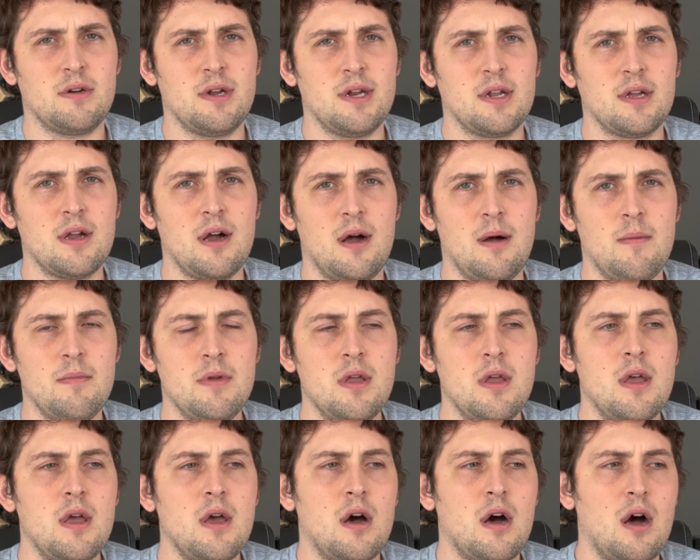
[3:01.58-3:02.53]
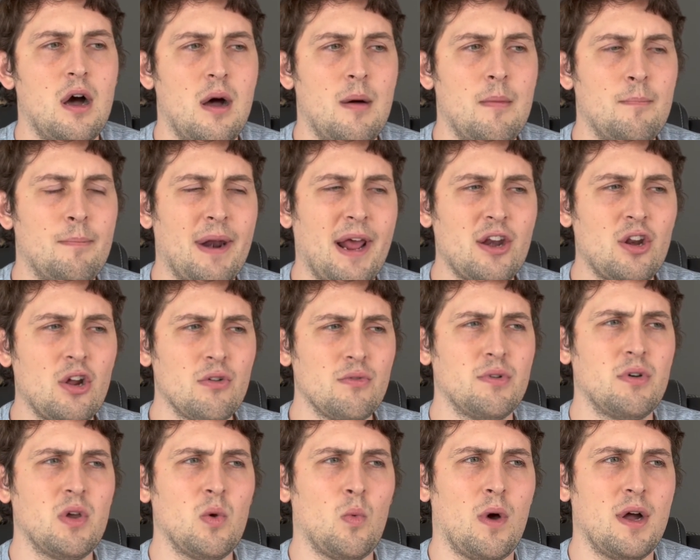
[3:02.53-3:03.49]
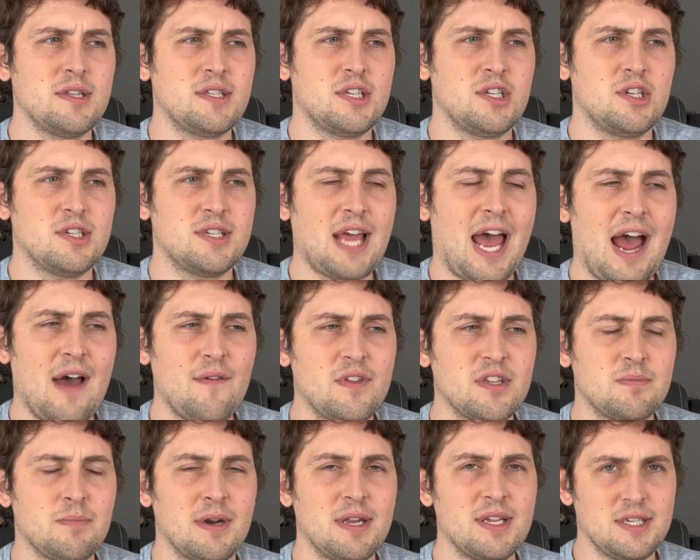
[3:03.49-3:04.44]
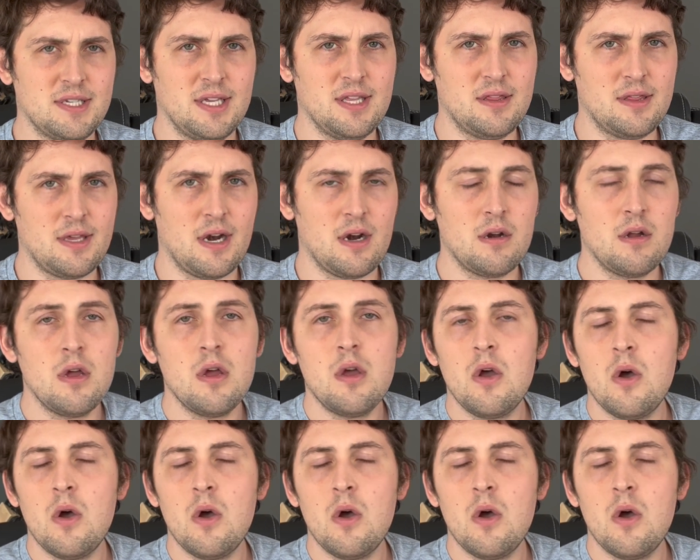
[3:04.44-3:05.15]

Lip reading: income, but I don't really want to just have this money sit there.